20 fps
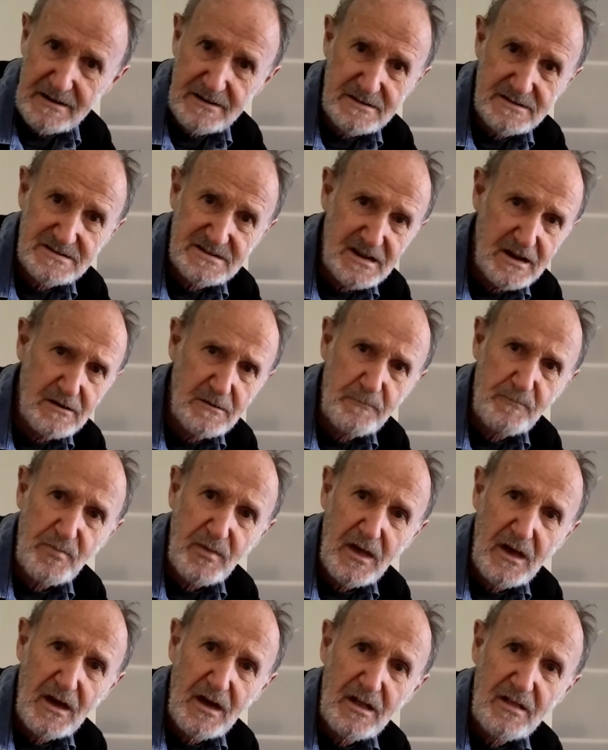So
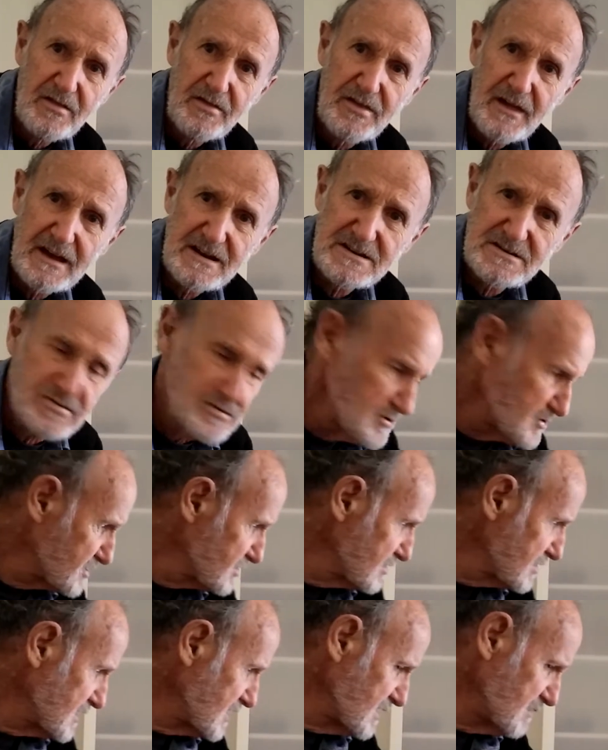they took,
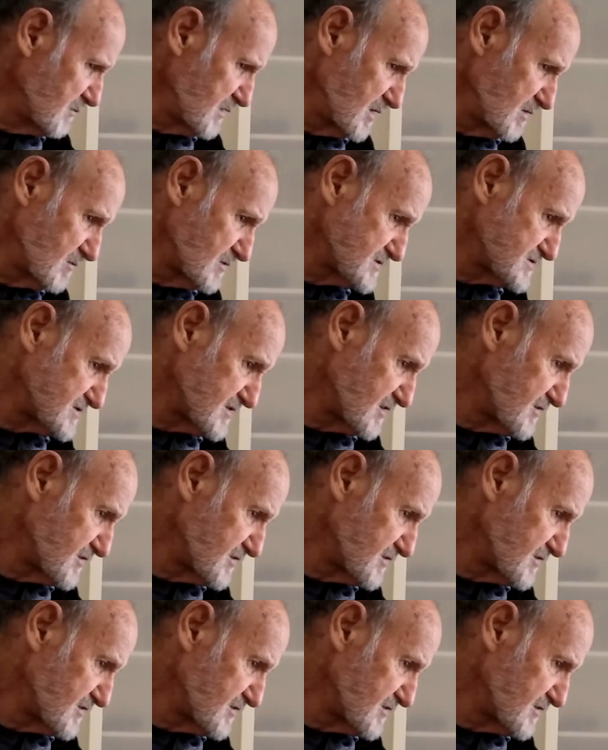how many was it?